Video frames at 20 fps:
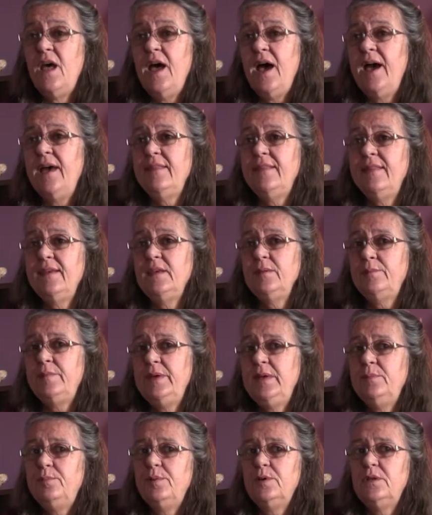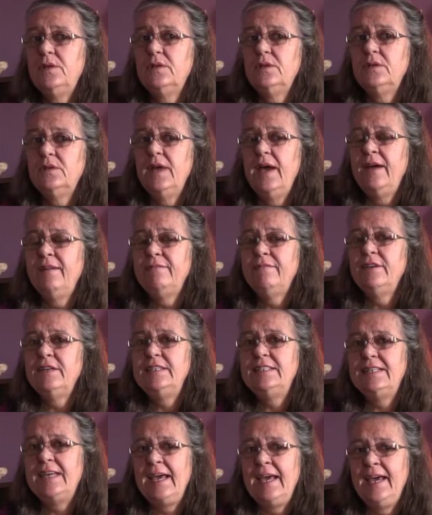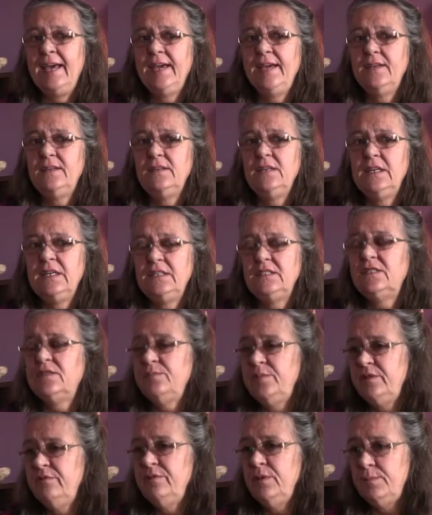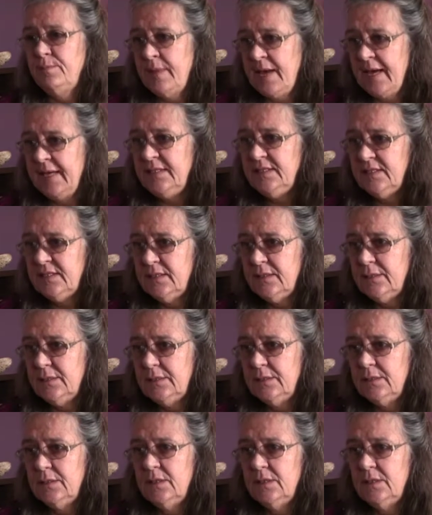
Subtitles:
I think people every day need to be reminded